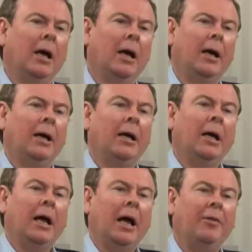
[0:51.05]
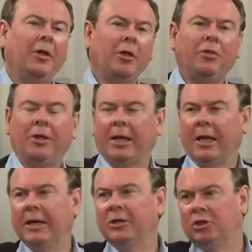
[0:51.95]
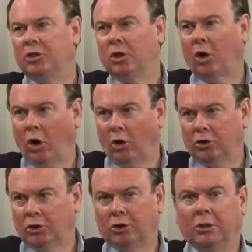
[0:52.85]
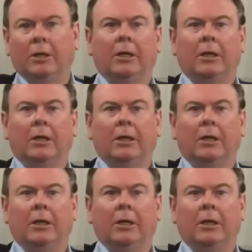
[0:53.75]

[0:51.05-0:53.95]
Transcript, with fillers: Uh, and the other thing is cost.